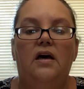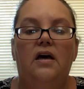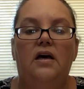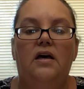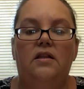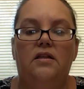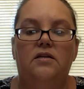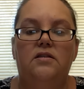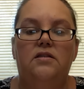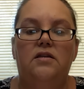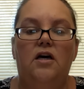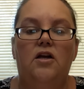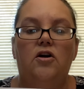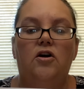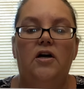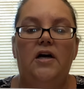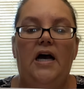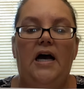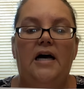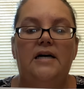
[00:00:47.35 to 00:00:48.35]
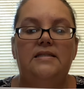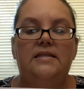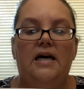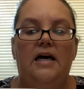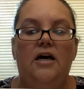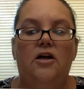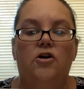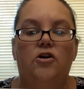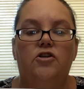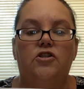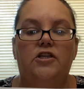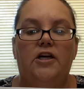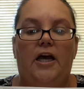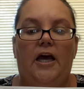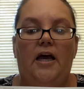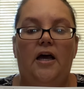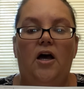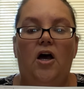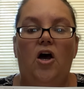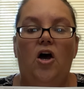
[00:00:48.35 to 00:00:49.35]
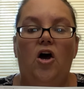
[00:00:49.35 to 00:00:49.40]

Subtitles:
In the center, it has energy.